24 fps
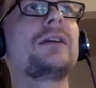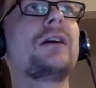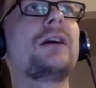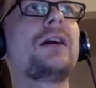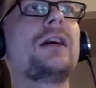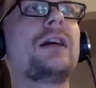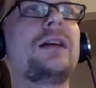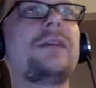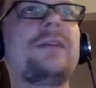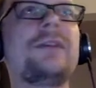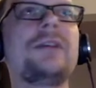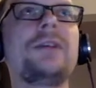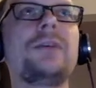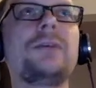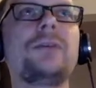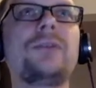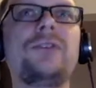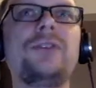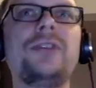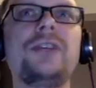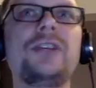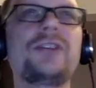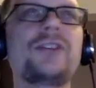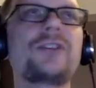I think it was
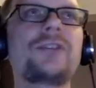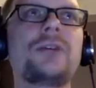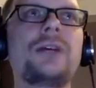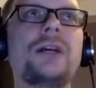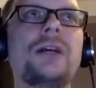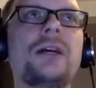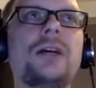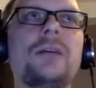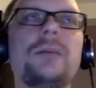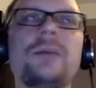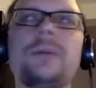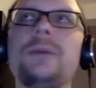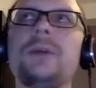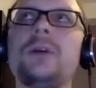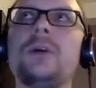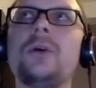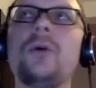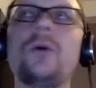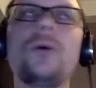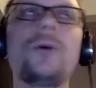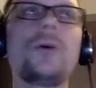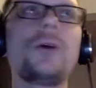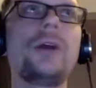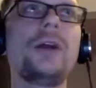Dijkstra, or maybe
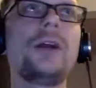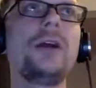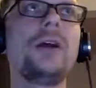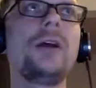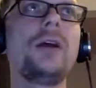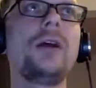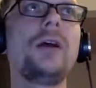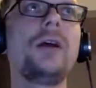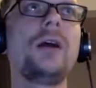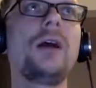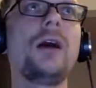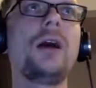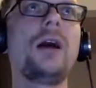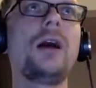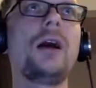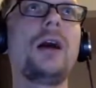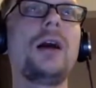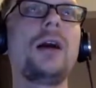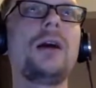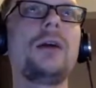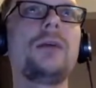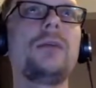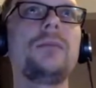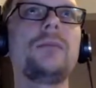Hoare,
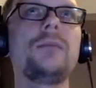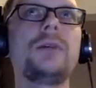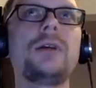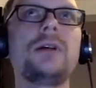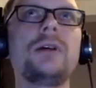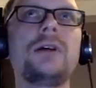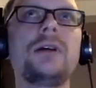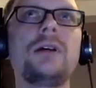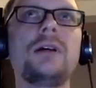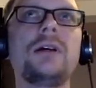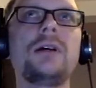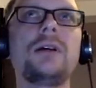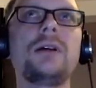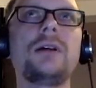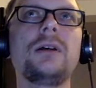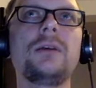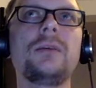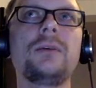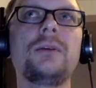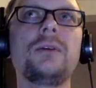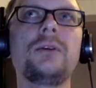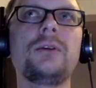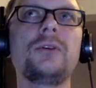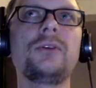
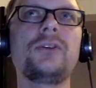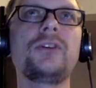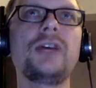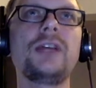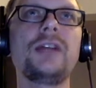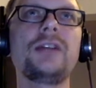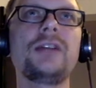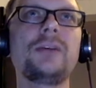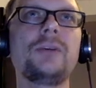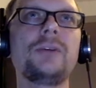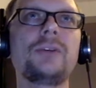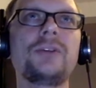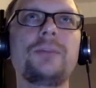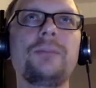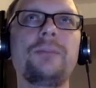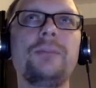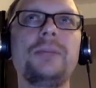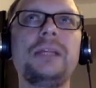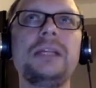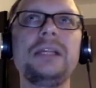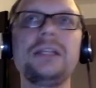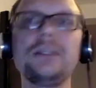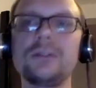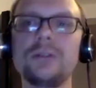who said there was $1
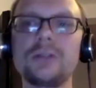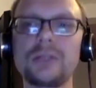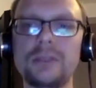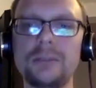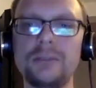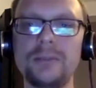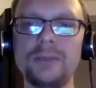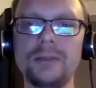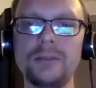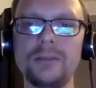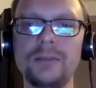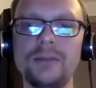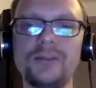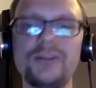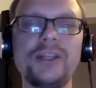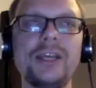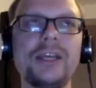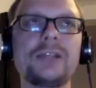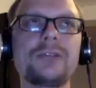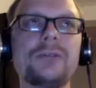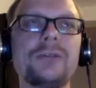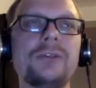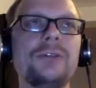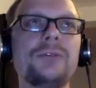billion
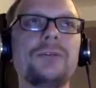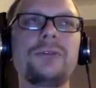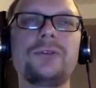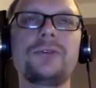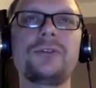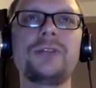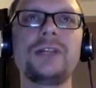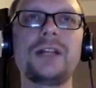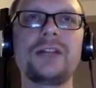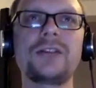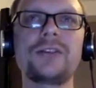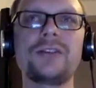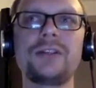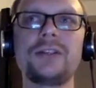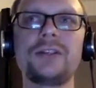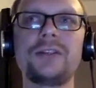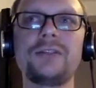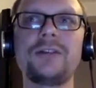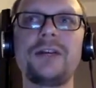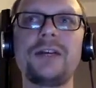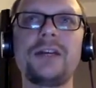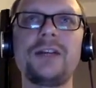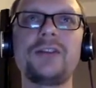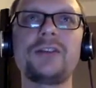mistake to introduce nulls and
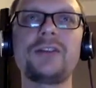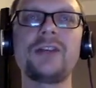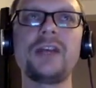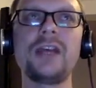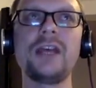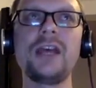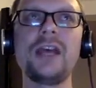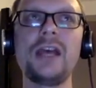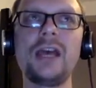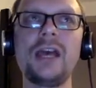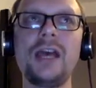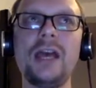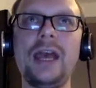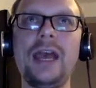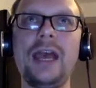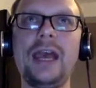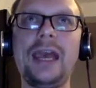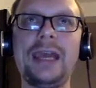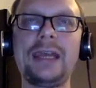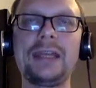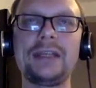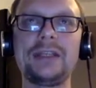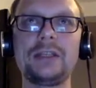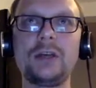undefineds.
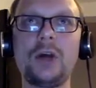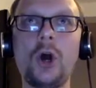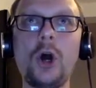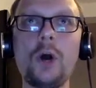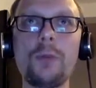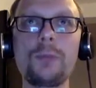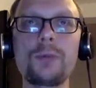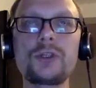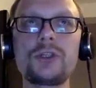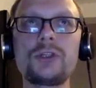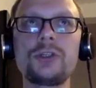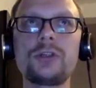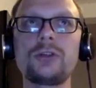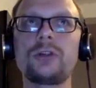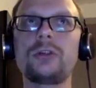And optional